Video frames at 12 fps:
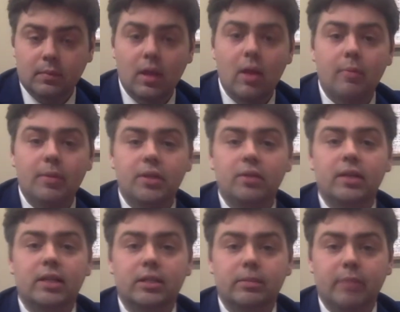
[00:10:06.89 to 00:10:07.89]
But then you get
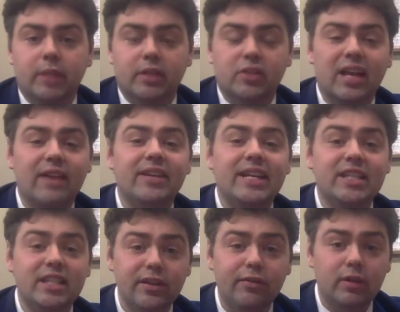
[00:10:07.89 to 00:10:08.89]
to B, so you have a
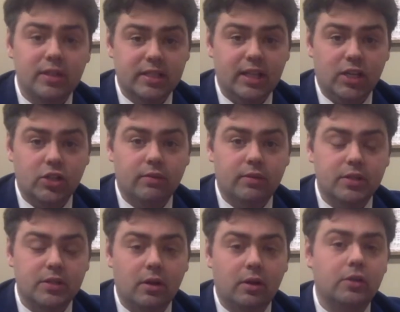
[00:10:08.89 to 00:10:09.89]
different section of the
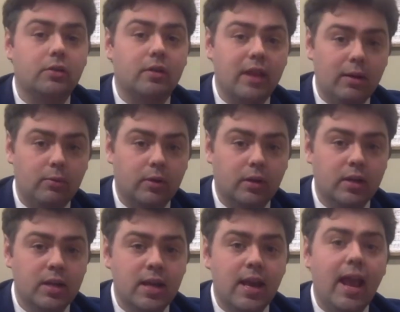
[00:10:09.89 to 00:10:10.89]
song, you go to that one,
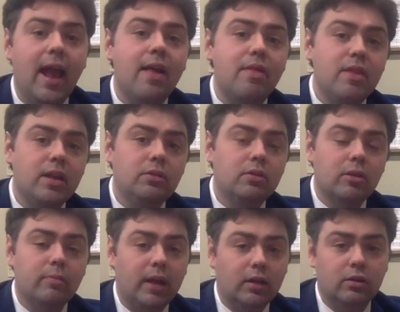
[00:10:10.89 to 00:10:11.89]
and then you come
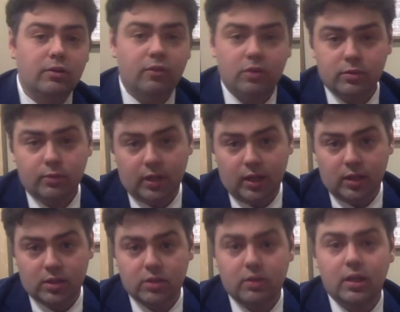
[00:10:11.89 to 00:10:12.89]
back to the first one again,
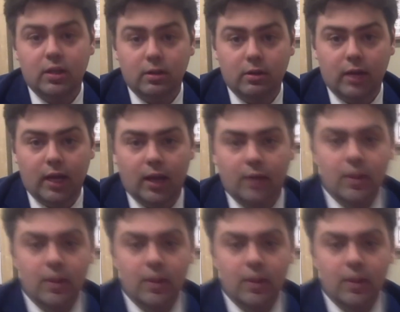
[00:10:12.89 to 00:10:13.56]
so you get another A.